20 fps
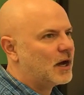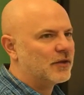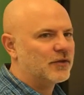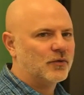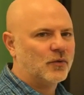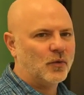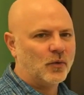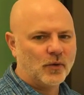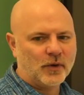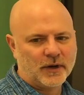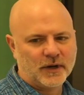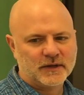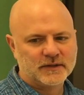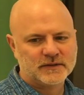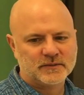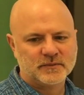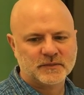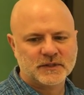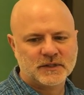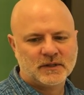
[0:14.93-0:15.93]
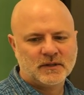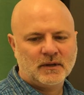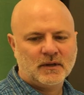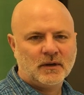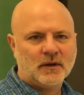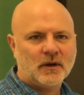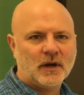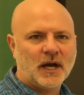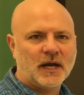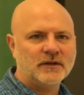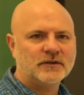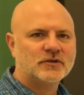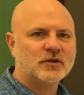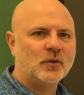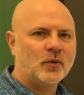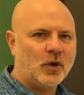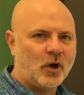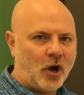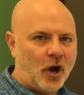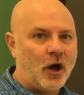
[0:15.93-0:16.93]
other organisms, right?
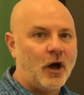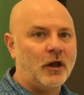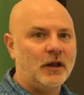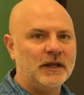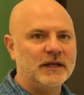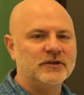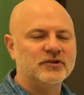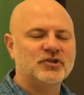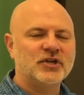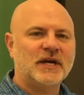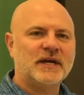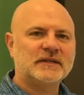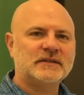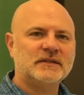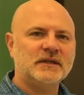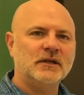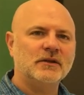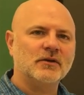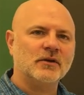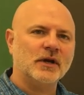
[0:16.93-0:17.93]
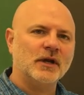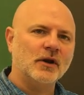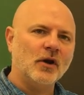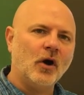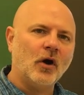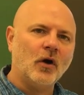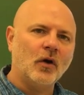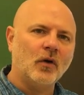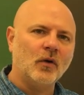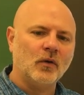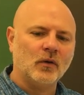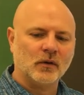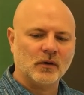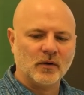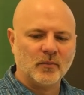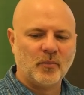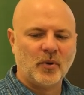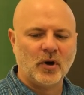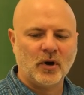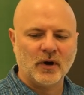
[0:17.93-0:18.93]
So we all ingest either in whole or
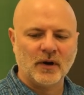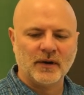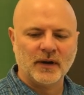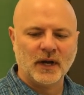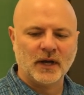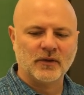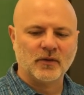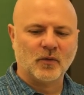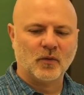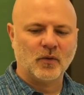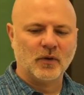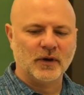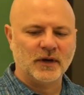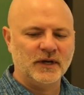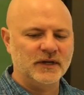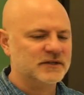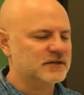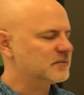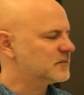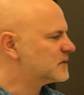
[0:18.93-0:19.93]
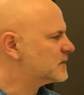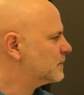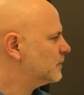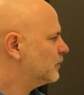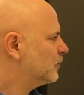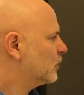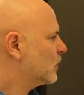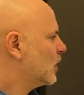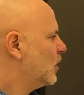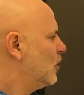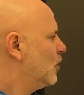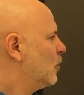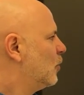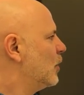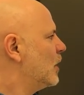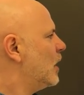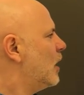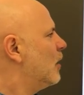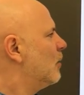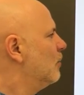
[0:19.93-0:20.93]
in part other organisms.
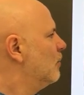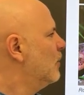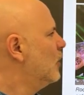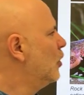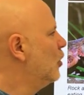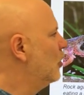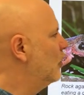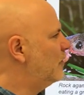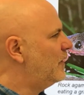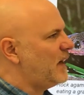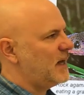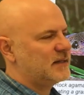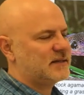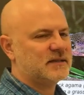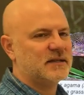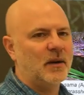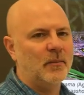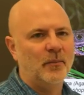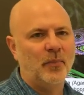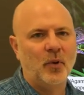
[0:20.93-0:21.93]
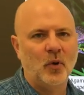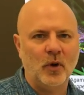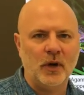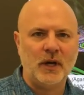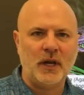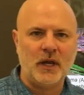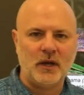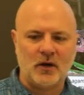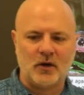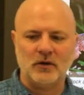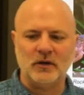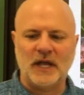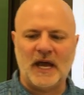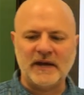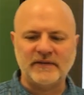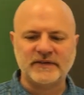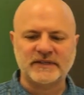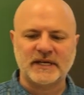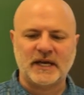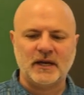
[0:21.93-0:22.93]
We all move at some point in our
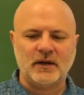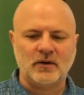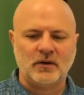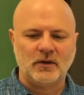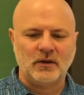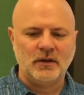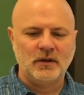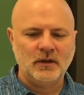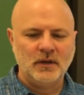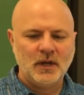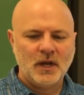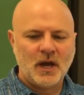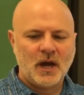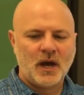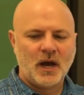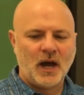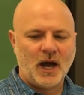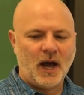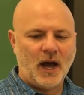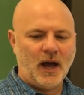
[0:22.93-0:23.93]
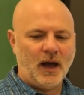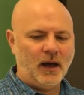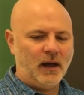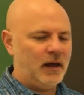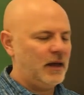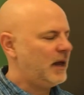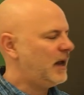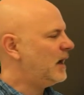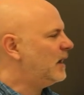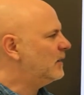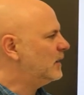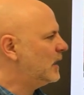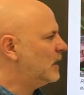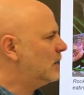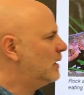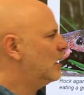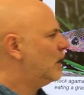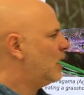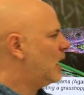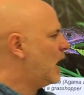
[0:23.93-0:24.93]
life cycle, uh, and
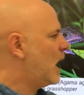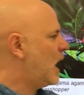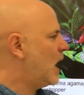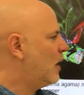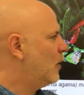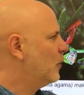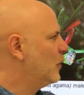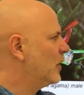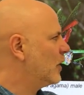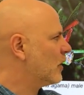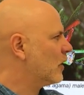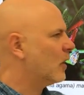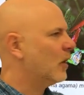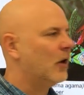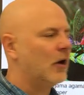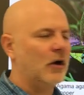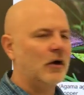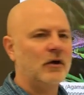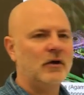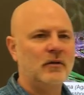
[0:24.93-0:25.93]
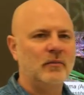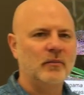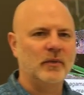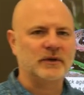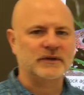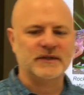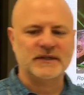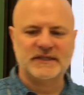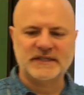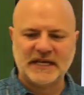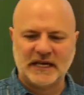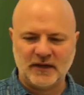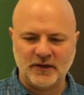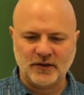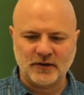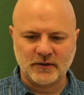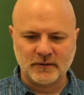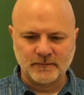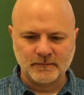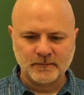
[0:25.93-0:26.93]
then uh, we are all multicellular,